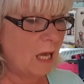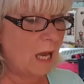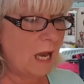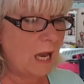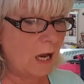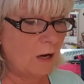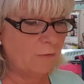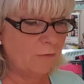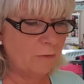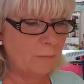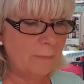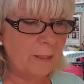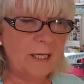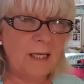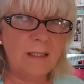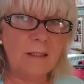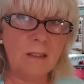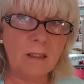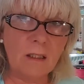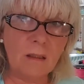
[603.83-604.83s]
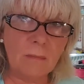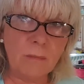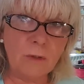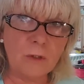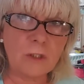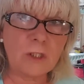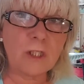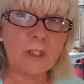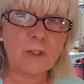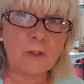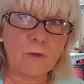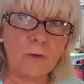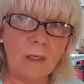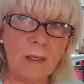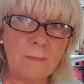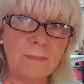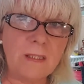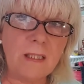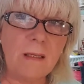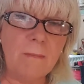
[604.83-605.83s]
alphabet, numbers,
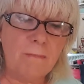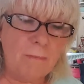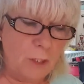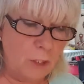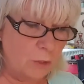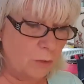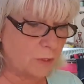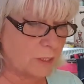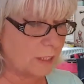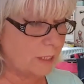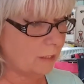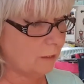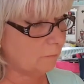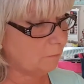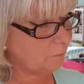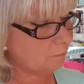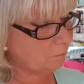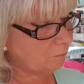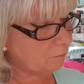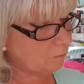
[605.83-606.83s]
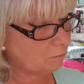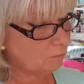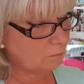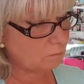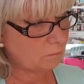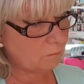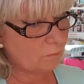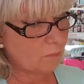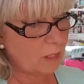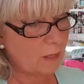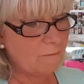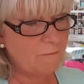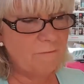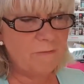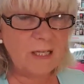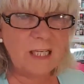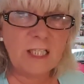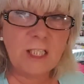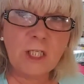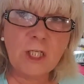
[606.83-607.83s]
script, and music,
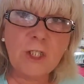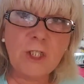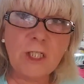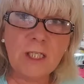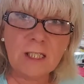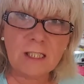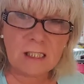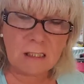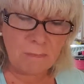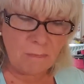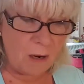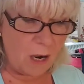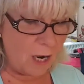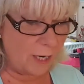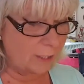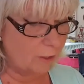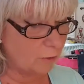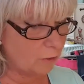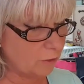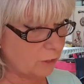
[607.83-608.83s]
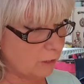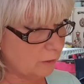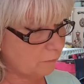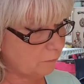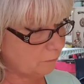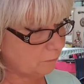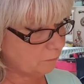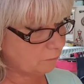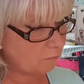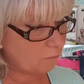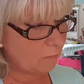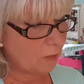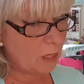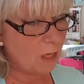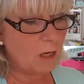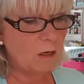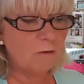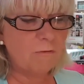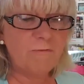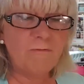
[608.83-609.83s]
vintage inspired,
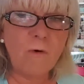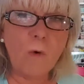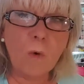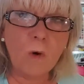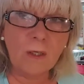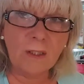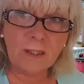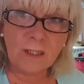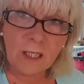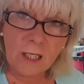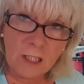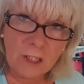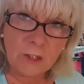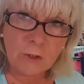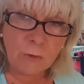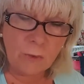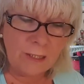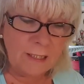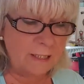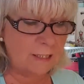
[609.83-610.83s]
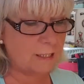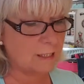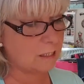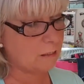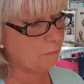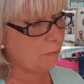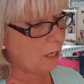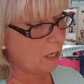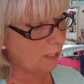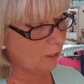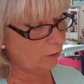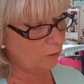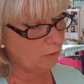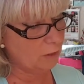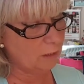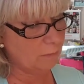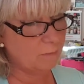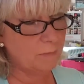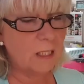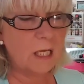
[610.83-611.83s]
foreign country inspired,